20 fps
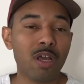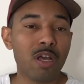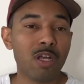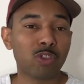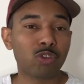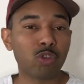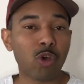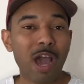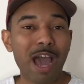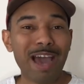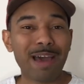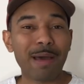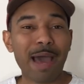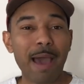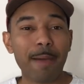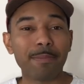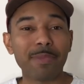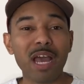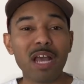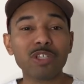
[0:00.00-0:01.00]
So I,
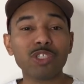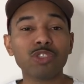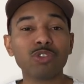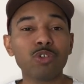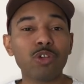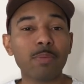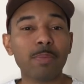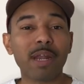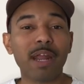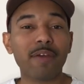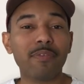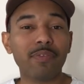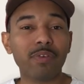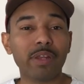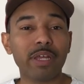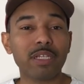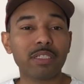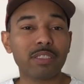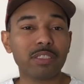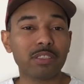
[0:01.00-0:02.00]
am not sure, but I feel
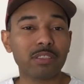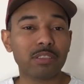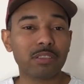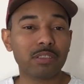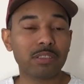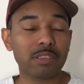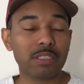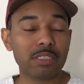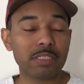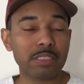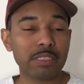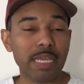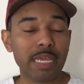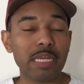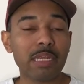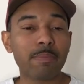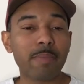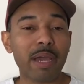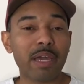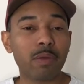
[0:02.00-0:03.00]
like this this
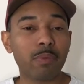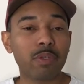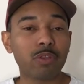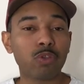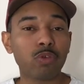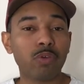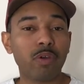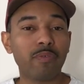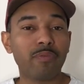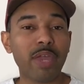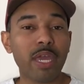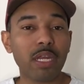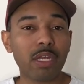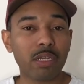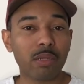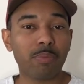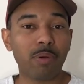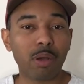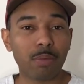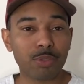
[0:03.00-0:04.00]
lady might have went through a
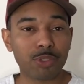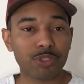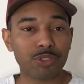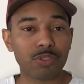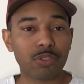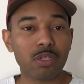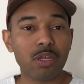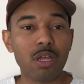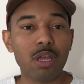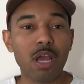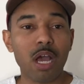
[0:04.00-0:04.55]
vanity publisher.